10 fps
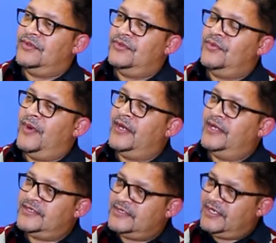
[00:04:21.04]
do I
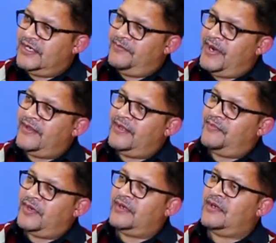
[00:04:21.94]
necessarily buy that
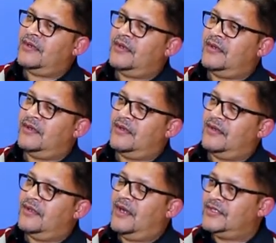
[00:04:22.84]
printer?
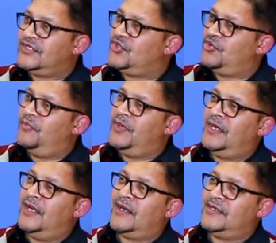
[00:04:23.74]
The answer should
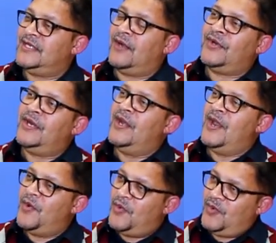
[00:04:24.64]
be a resounding
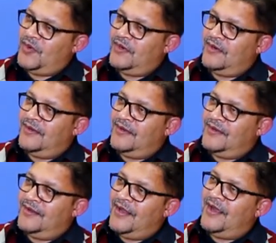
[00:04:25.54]
no.
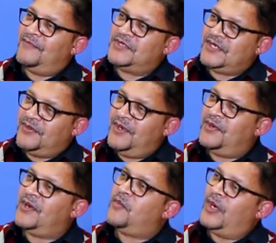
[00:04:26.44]
I must go and
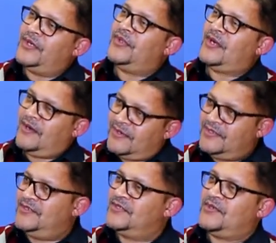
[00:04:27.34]
look at what do the
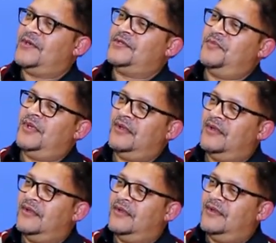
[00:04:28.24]
cartridges cost me,
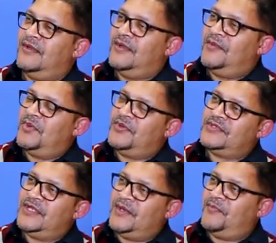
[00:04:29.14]
because
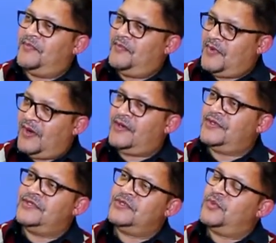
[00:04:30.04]
that
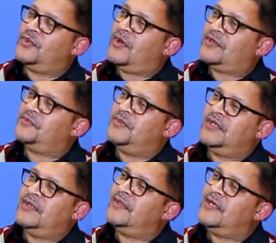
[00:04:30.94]
cartridges would cost me
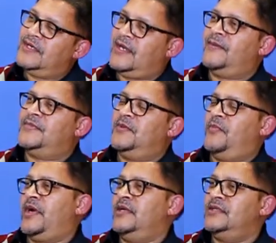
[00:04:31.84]
3 times the
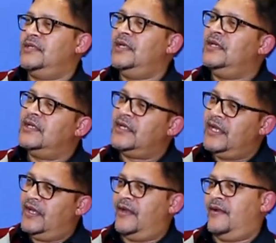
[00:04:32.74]
price in a
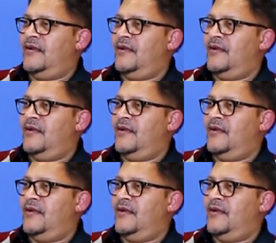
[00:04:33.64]
year